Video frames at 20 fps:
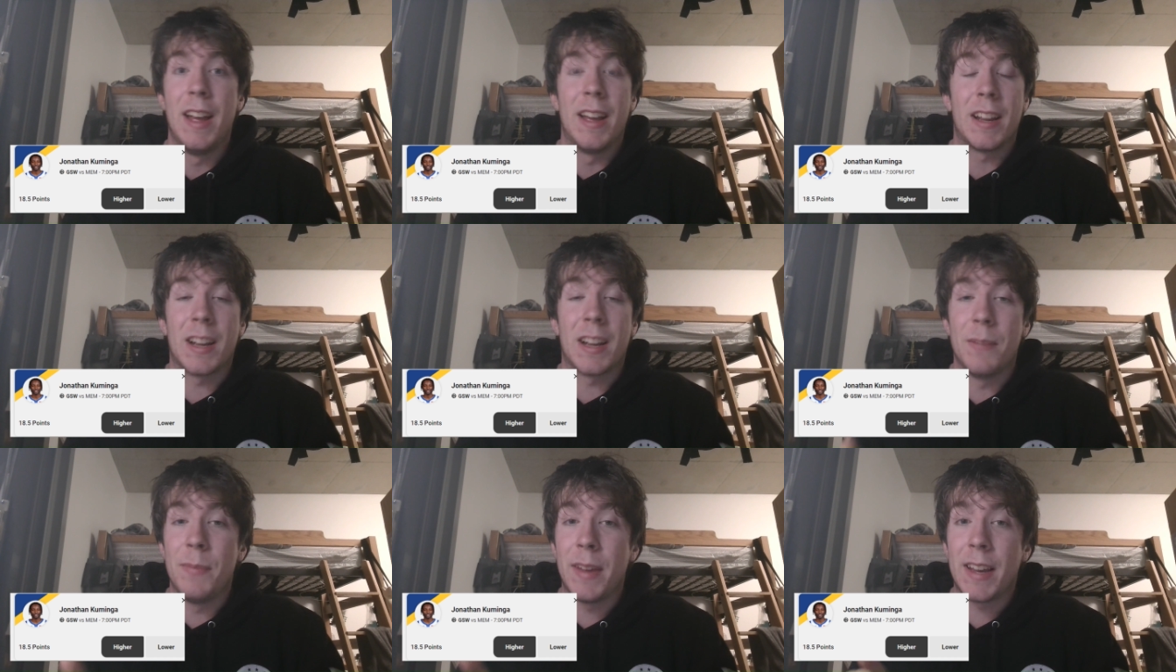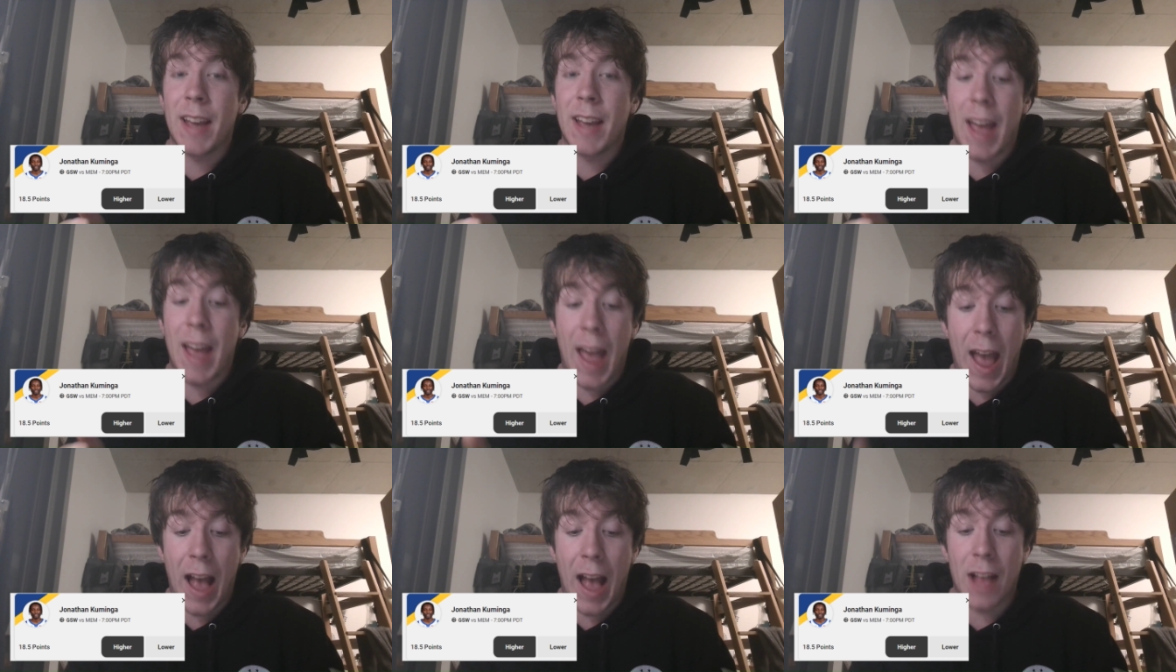Kuminga
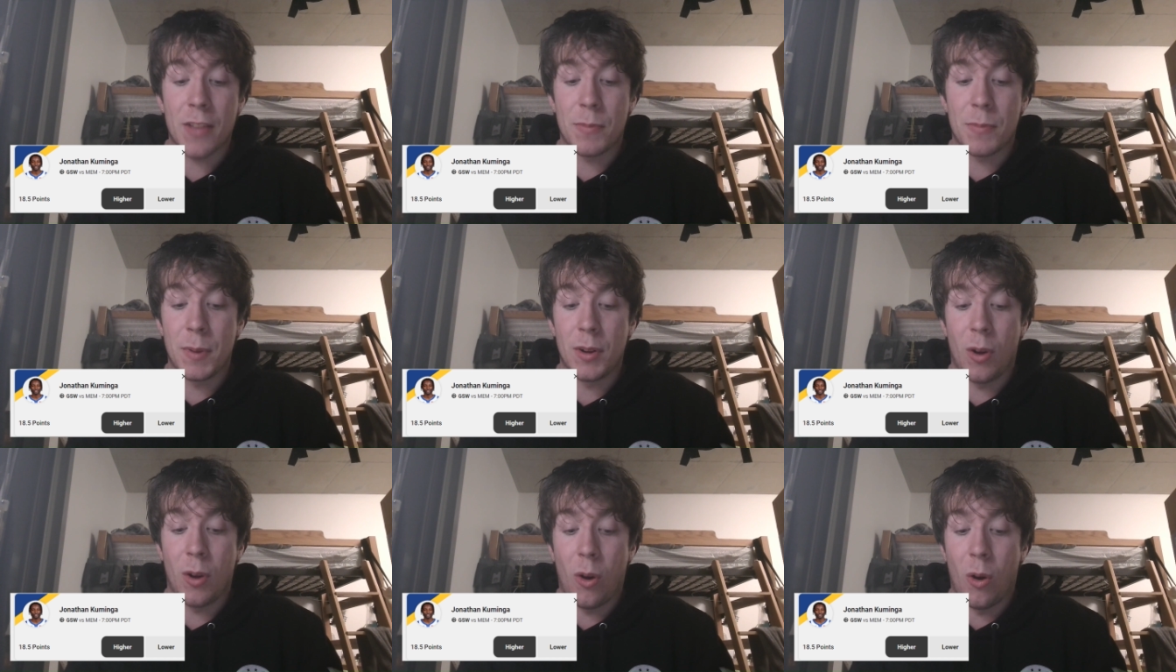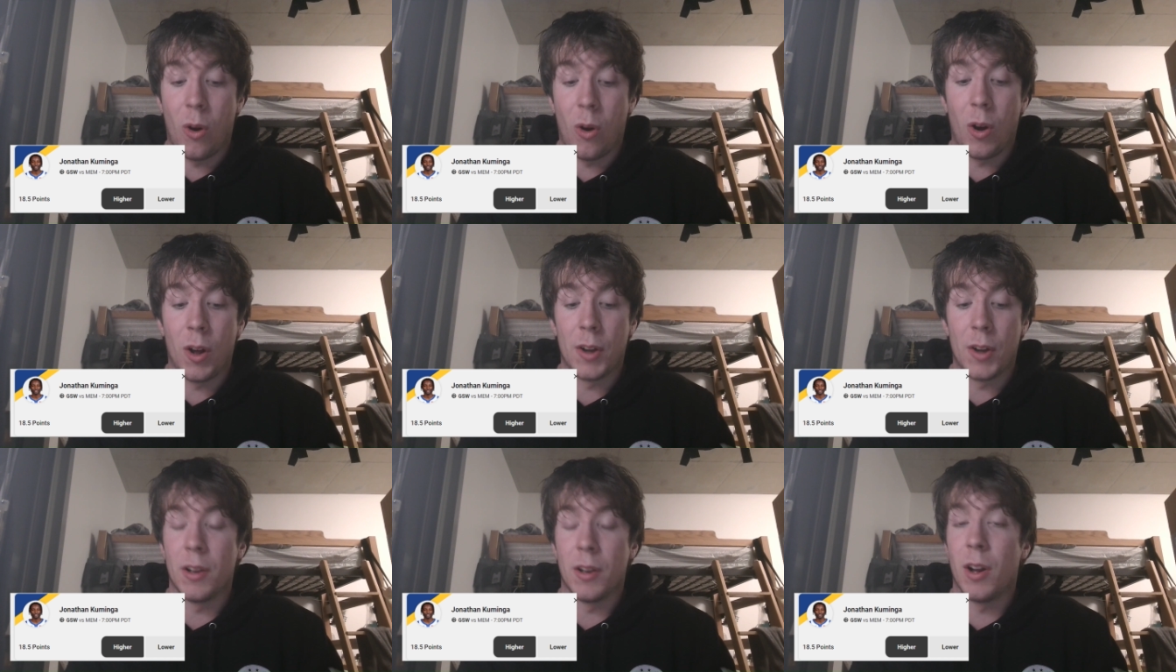has been
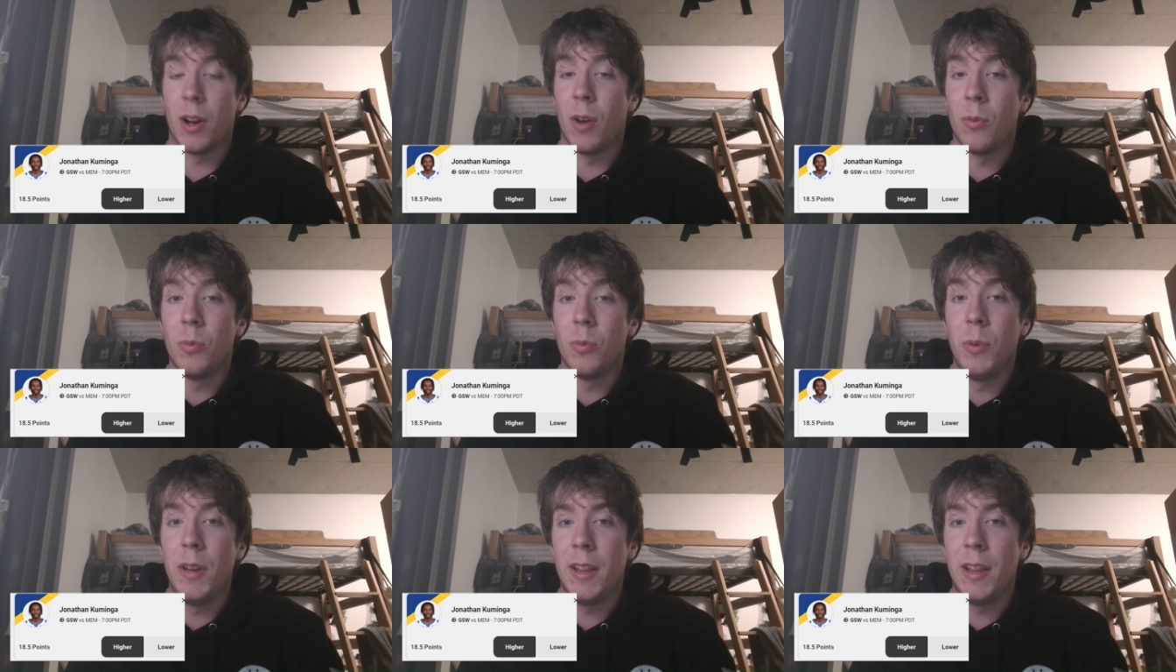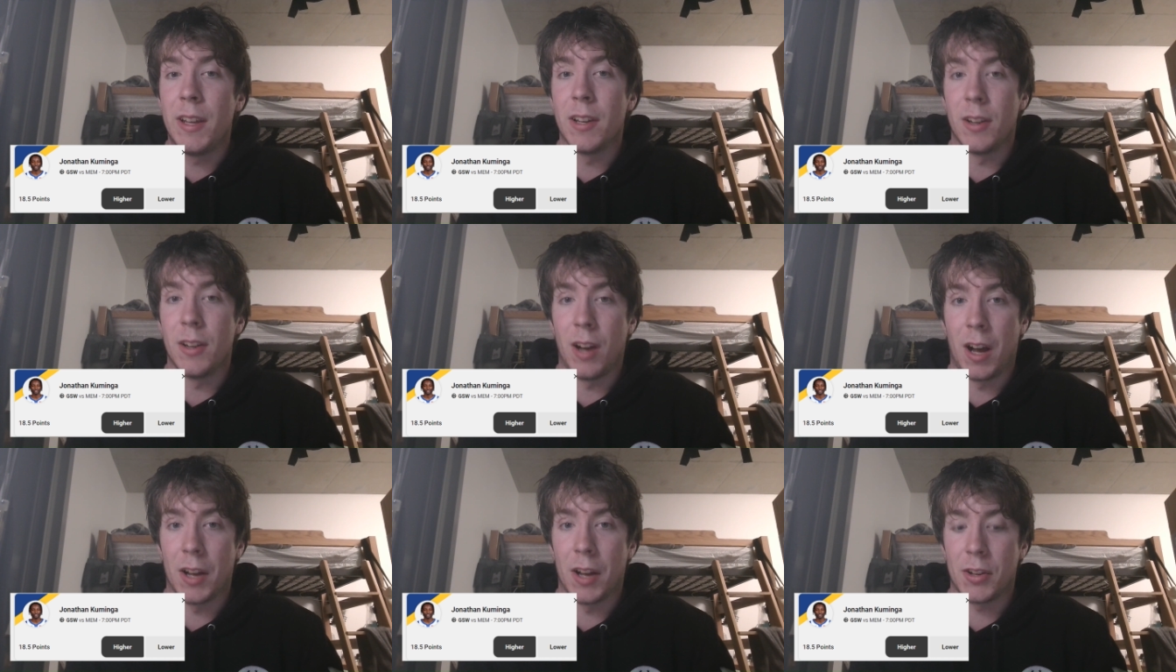on a really good
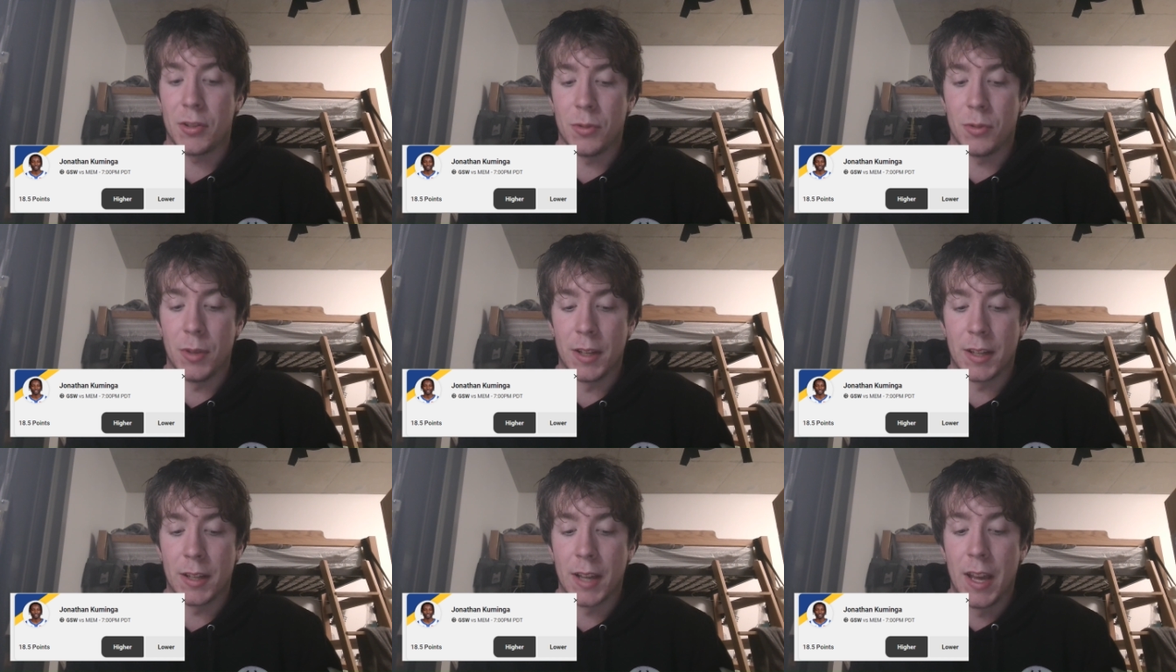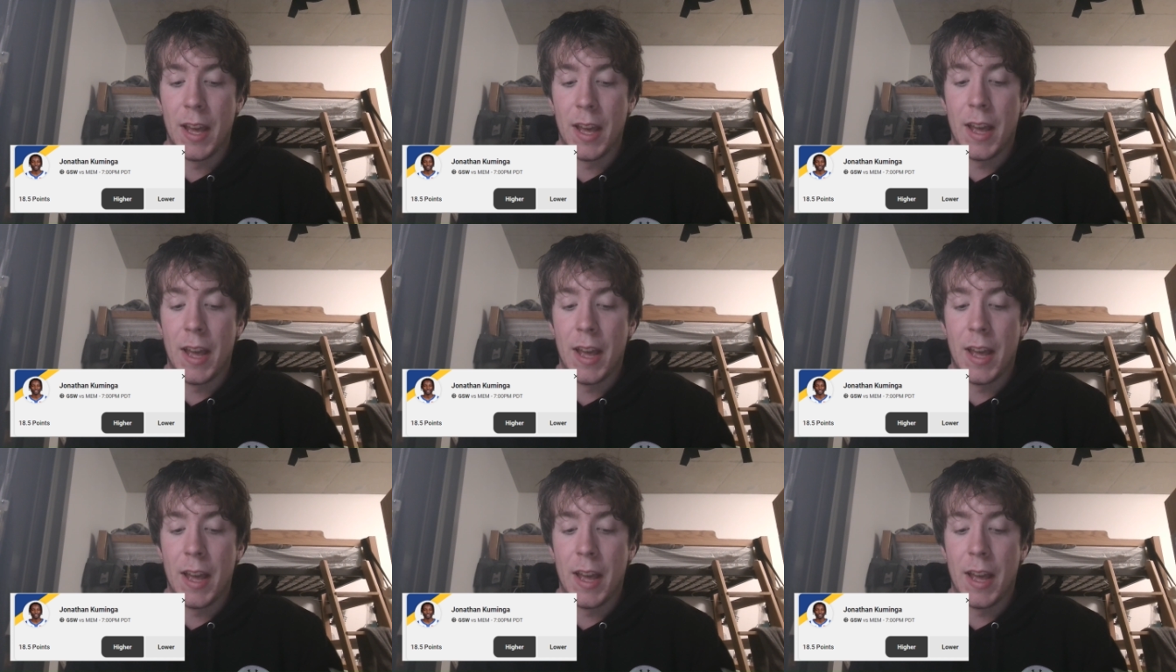hot streak.